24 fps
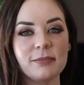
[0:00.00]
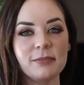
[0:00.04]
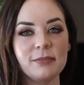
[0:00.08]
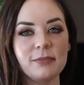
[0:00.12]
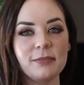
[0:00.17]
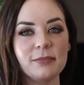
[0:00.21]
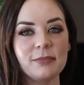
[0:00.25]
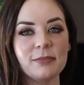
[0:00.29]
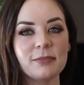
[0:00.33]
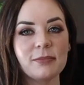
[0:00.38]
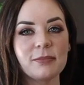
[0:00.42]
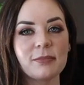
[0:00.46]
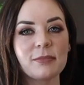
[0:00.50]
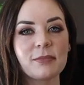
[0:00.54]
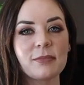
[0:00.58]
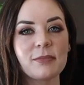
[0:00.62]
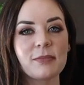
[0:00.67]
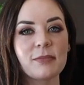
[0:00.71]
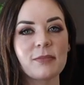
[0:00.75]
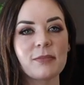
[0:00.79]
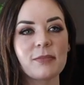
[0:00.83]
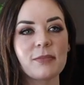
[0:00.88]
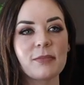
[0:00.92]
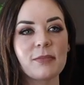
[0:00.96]

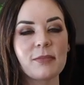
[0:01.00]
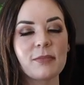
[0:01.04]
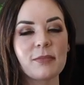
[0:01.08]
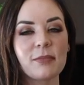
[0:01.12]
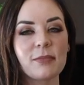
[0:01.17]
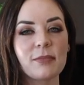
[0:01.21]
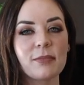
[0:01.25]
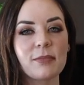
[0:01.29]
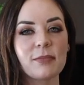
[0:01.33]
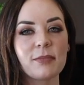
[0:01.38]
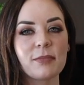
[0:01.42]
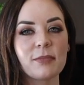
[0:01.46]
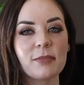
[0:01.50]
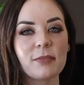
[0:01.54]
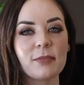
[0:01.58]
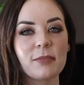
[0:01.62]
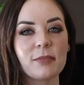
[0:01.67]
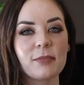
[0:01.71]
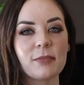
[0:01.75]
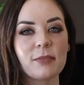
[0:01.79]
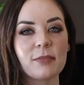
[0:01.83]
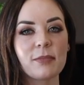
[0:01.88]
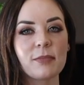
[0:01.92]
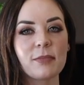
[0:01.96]

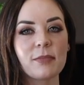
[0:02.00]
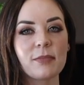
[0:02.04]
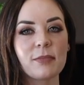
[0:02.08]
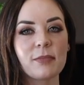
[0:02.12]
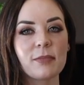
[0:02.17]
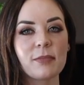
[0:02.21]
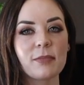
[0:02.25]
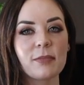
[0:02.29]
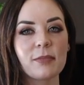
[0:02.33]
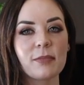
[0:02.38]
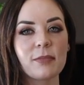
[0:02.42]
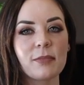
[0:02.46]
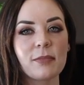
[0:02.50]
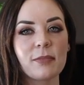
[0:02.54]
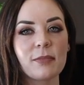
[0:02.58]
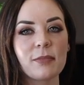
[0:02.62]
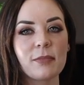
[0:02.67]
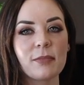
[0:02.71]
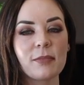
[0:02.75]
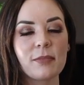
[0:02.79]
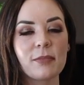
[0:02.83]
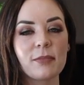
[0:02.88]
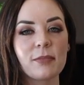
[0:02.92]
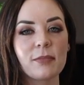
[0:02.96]

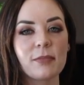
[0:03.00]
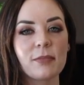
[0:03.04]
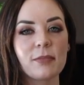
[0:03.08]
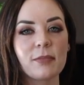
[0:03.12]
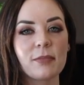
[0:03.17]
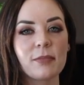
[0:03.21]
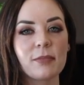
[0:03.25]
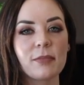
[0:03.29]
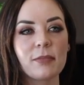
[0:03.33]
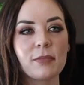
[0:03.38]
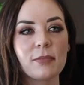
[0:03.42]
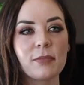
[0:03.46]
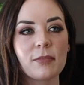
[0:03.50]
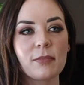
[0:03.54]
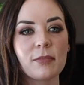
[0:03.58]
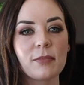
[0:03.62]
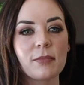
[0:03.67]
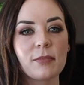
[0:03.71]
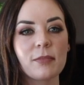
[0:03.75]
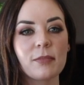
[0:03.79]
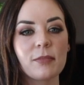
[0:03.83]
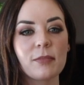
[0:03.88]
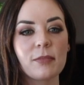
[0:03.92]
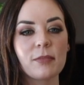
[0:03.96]

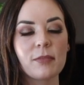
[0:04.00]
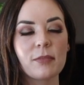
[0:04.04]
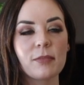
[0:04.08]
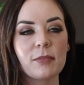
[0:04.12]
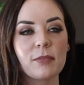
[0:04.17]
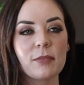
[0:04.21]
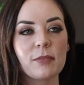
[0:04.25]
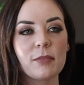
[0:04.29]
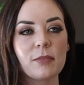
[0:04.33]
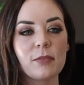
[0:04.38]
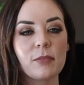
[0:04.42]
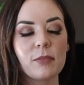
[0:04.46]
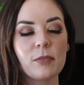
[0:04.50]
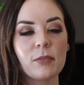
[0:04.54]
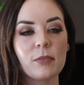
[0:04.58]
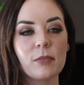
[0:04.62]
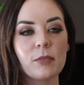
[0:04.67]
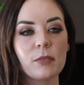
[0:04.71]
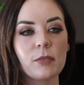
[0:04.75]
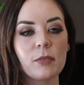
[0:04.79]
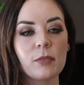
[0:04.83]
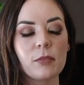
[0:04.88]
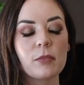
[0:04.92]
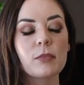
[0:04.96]

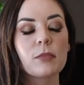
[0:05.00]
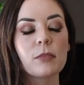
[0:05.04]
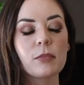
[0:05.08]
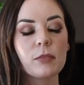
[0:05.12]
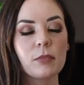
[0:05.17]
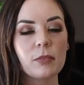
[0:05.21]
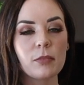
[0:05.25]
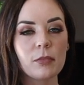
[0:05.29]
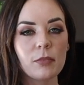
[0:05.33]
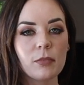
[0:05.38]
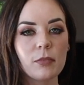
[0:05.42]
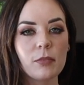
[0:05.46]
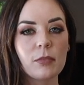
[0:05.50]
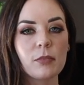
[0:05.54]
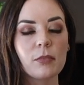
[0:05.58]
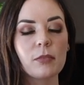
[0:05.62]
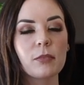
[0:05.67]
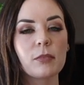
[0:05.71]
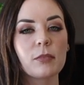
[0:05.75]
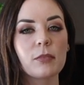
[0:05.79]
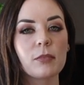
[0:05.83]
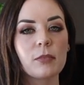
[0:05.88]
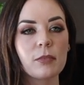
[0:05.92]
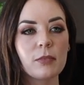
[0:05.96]

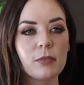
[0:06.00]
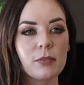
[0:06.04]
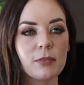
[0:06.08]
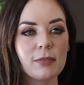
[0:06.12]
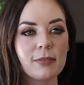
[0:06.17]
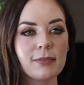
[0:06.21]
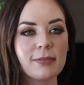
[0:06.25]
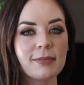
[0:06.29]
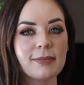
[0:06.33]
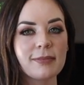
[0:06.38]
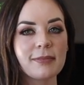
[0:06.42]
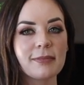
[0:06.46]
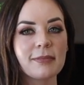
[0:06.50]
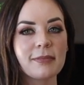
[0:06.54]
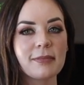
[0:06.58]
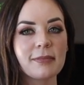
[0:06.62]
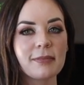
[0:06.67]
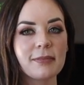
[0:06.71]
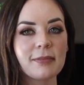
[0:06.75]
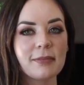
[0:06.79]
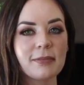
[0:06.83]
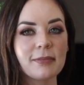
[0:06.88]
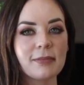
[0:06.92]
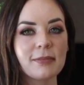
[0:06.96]

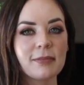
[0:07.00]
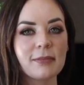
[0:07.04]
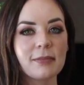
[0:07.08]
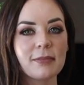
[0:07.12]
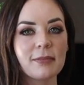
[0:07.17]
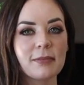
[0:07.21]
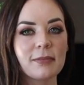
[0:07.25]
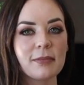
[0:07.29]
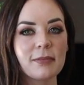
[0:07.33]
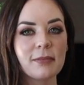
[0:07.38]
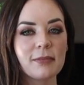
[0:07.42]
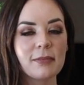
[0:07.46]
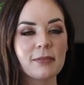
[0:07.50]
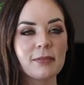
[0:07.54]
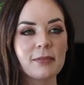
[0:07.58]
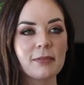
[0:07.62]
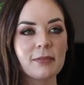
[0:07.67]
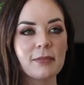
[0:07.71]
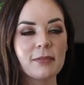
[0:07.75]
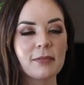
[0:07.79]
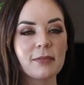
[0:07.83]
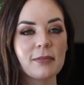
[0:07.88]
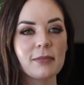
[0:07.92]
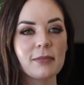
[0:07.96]
The person shown says nothing.